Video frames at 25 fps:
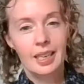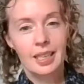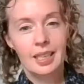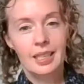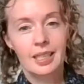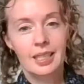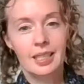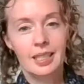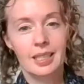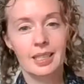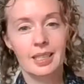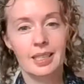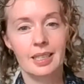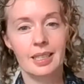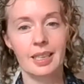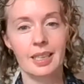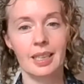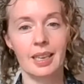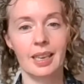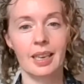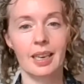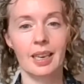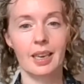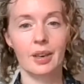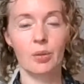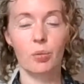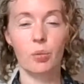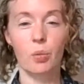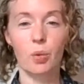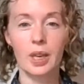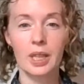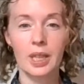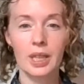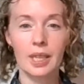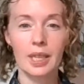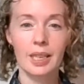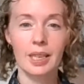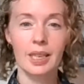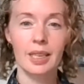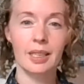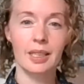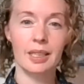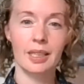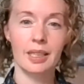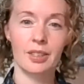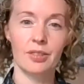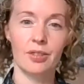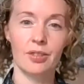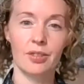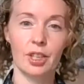it's one thing
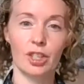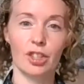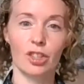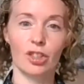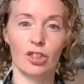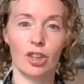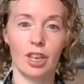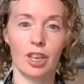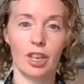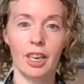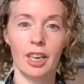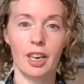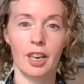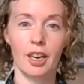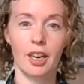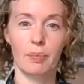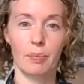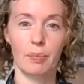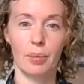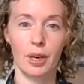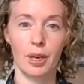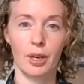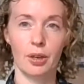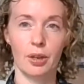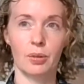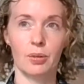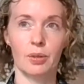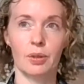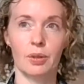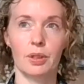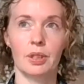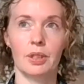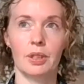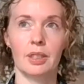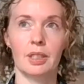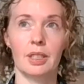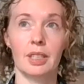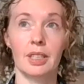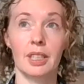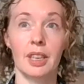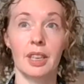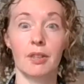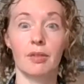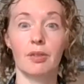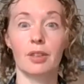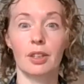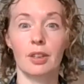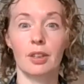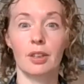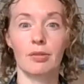that's very striking about
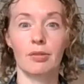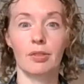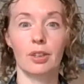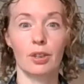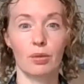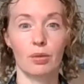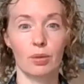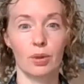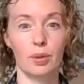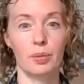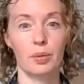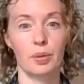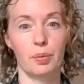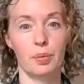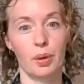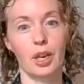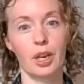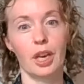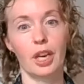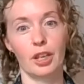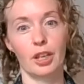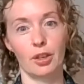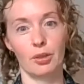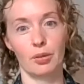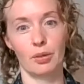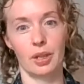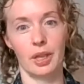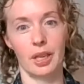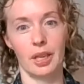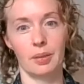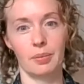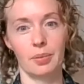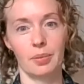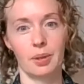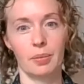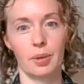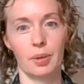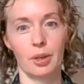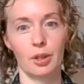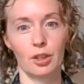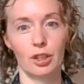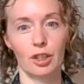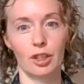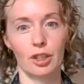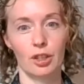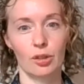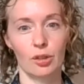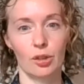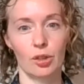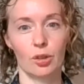several of the groups bringing new claims about
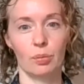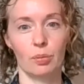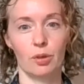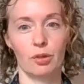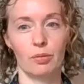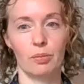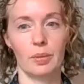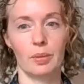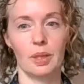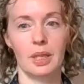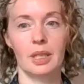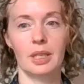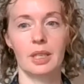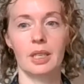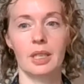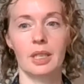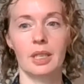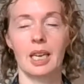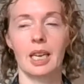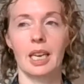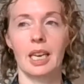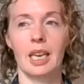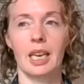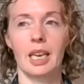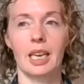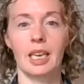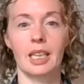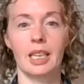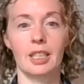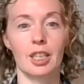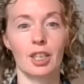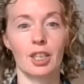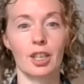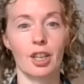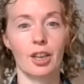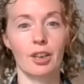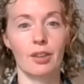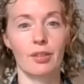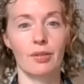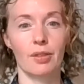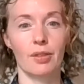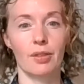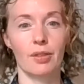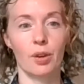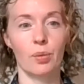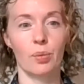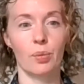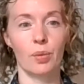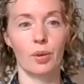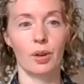these social movements is a lot of
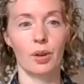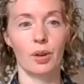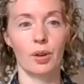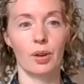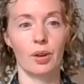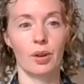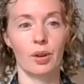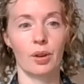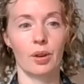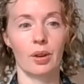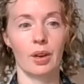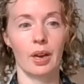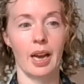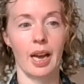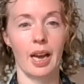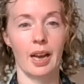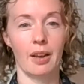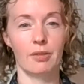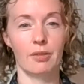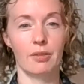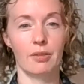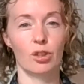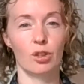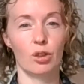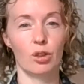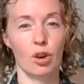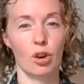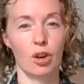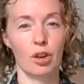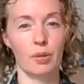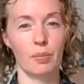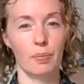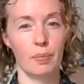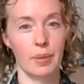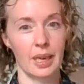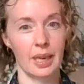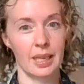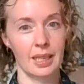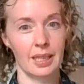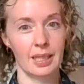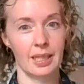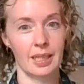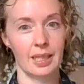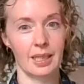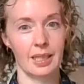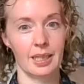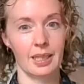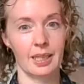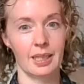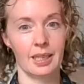them have strong
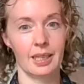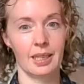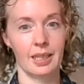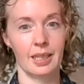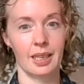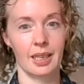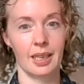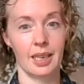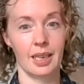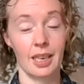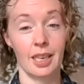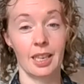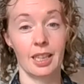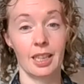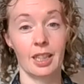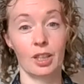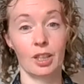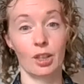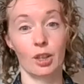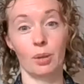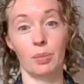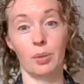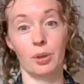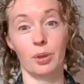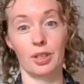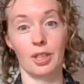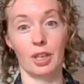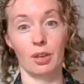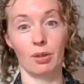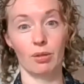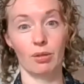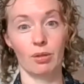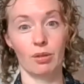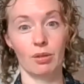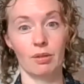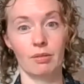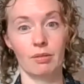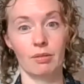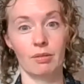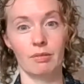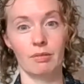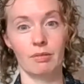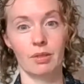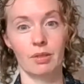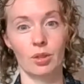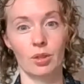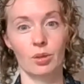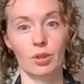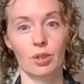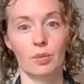basis in the global south.
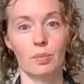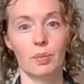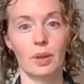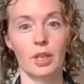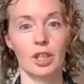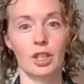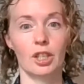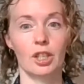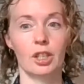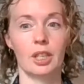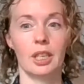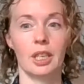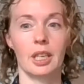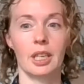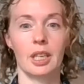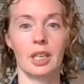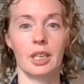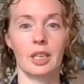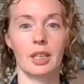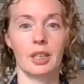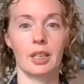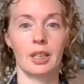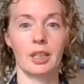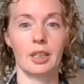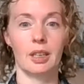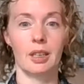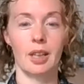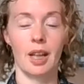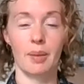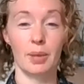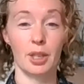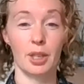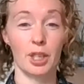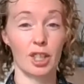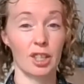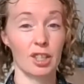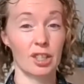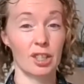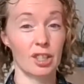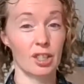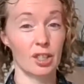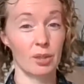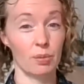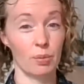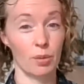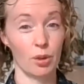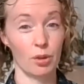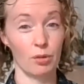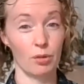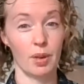So especially the climate
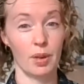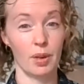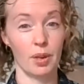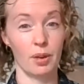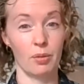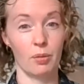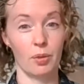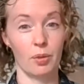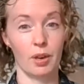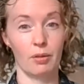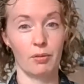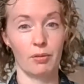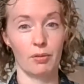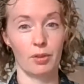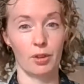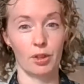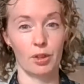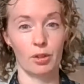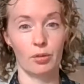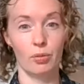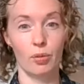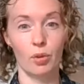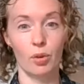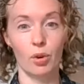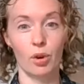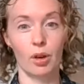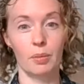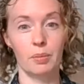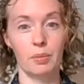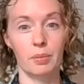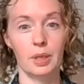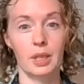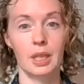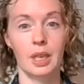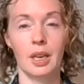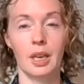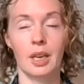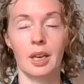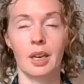justice movement, when it first formed,